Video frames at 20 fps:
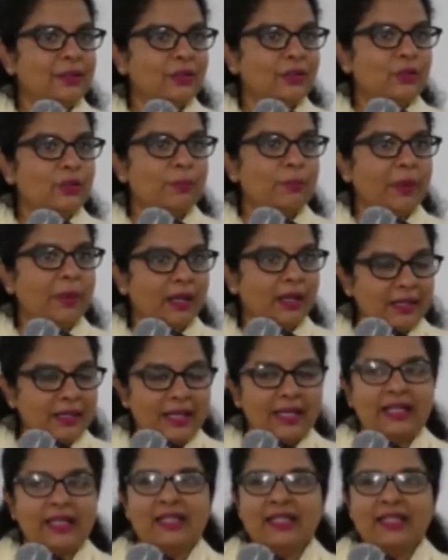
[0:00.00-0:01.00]
to
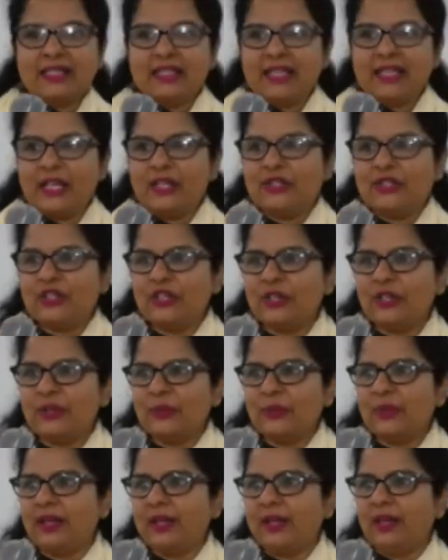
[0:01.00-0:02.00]
partake in his nature
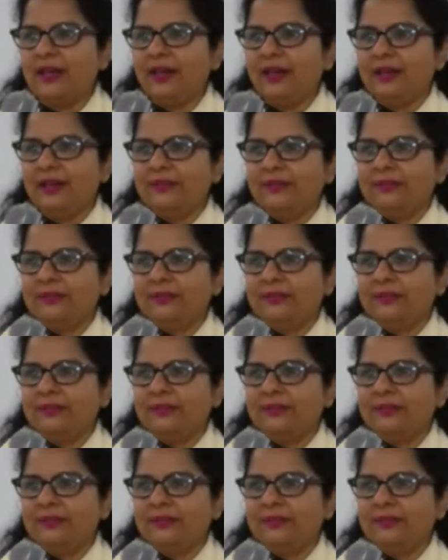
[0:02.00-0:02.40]
okay